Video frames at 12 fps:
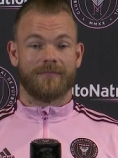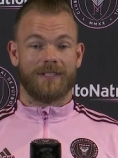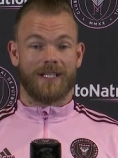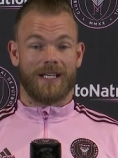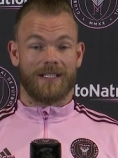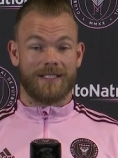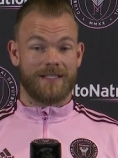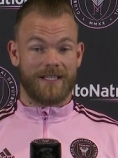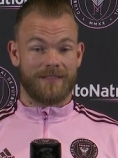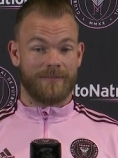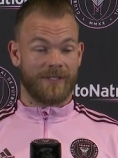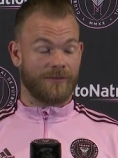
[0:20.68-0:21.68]
Yeah, these
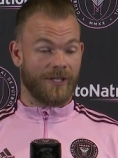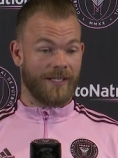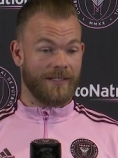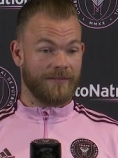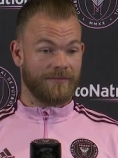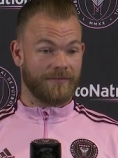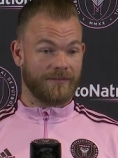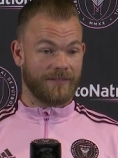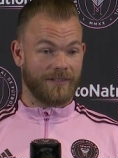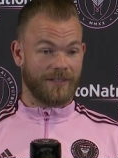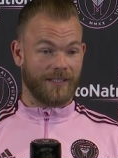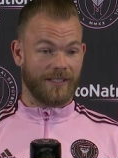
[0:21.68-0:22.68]
days have been great.
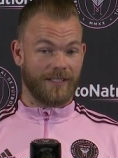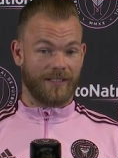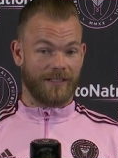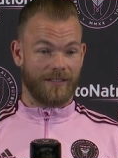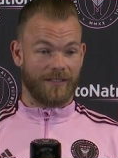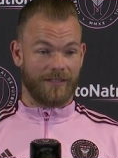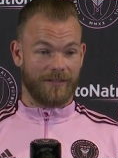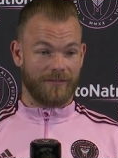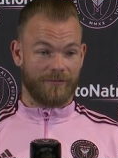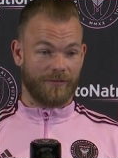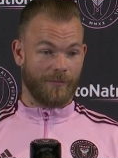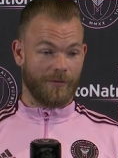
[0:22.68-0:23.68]
Like
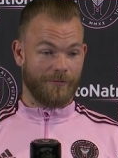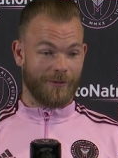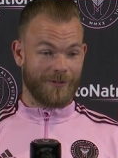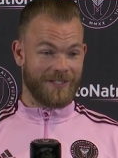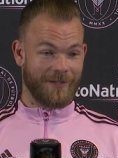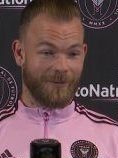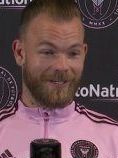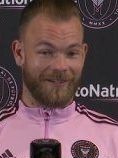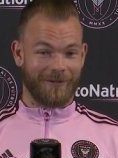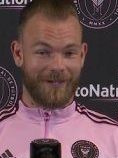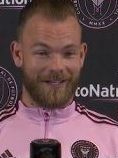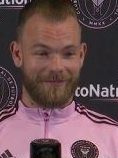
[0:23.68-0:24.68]
from the first day when I
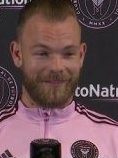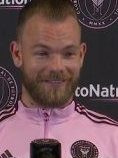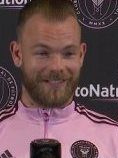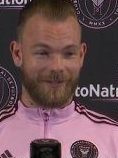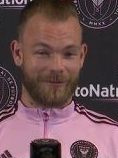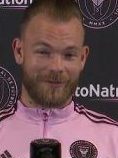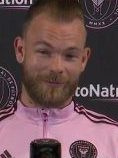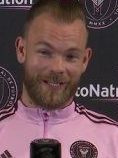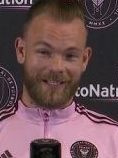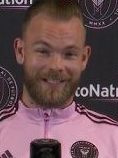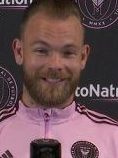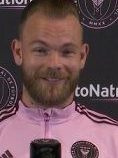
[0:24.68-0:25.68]
arrived, it was
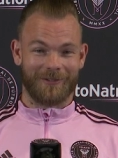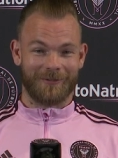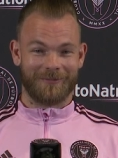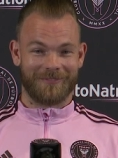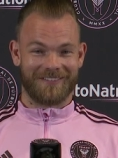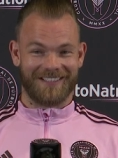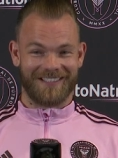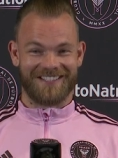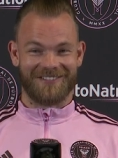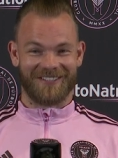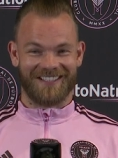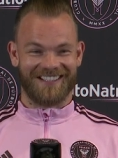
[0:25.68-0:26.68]
raining though. They
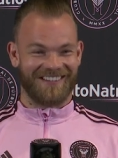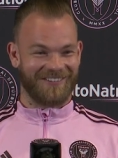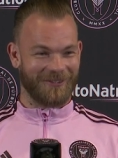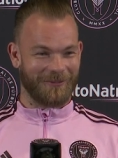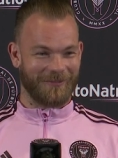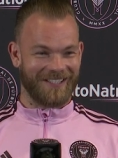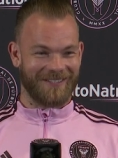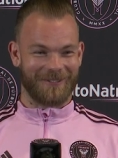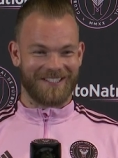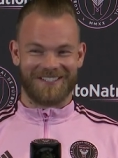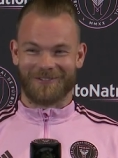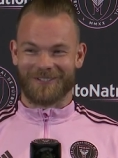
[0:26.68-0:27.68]
told me it
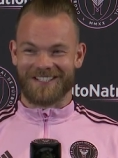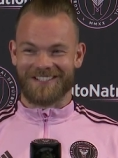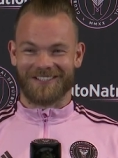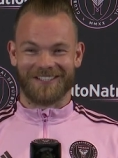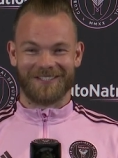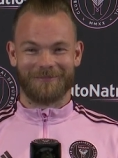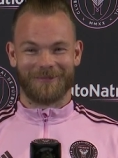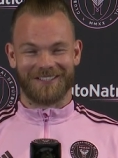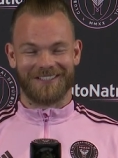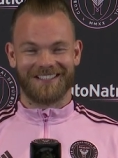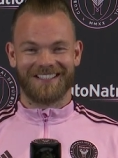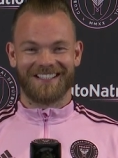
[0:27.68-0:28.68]
was only sunny, but
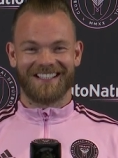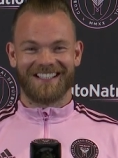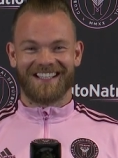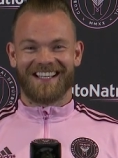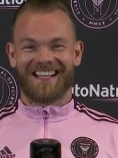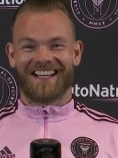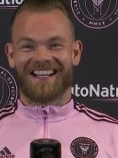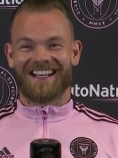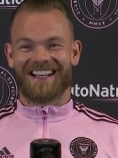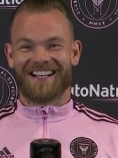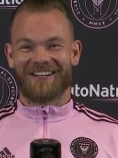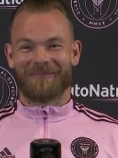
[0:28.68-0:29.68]

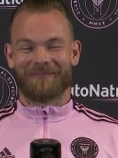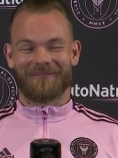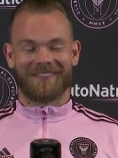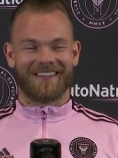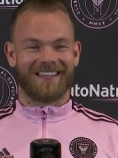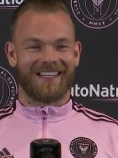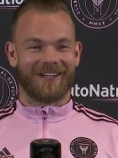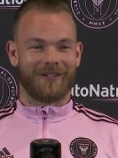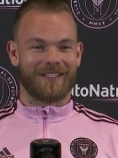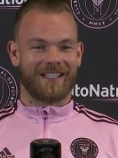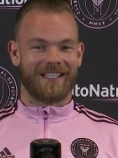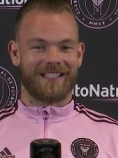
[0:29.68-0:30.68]

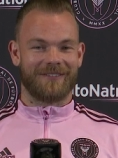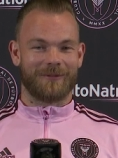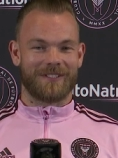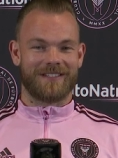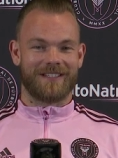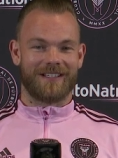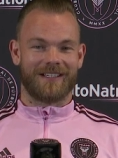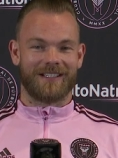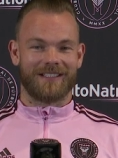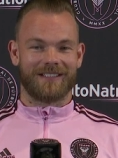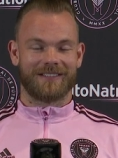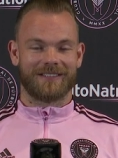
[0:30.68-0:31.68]
it was
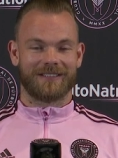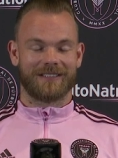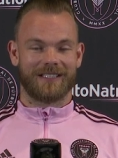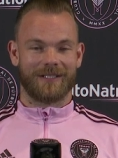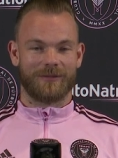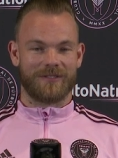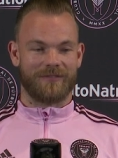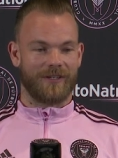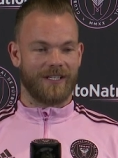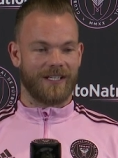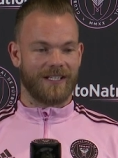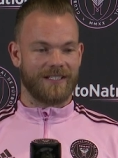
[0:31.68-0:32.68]

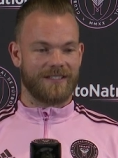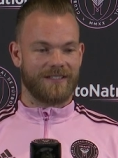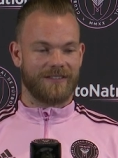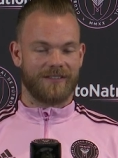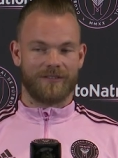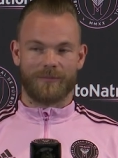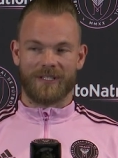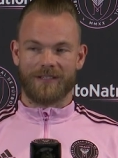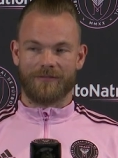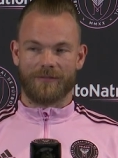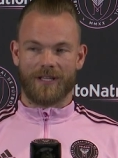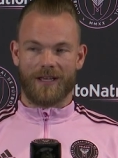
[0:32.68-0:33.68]
very nice to
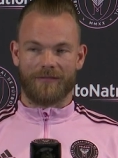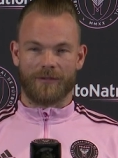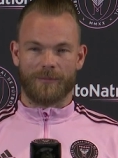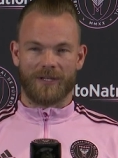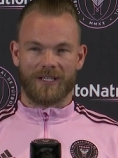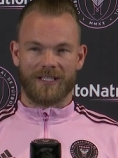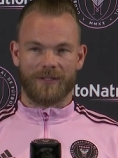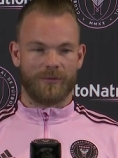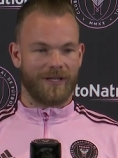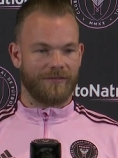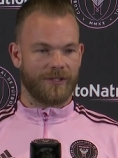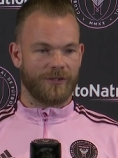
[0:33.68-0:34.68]
meet everybody.
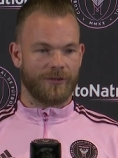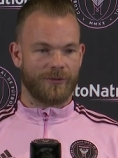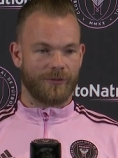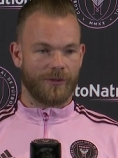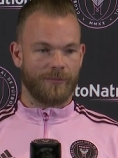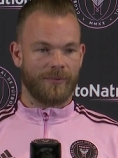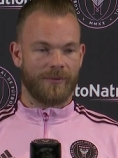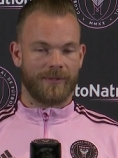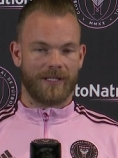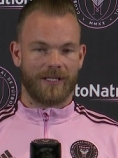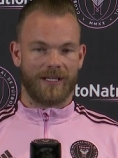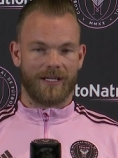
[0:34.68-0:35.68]
We have a good group.
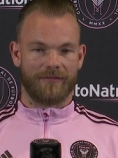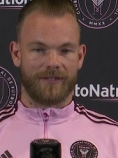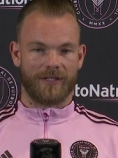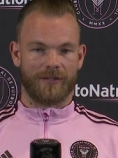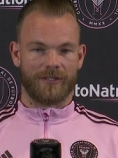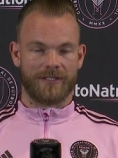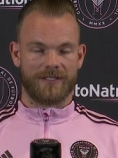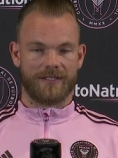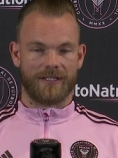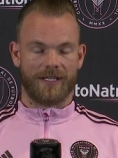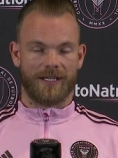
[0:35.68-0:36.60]
I've noticed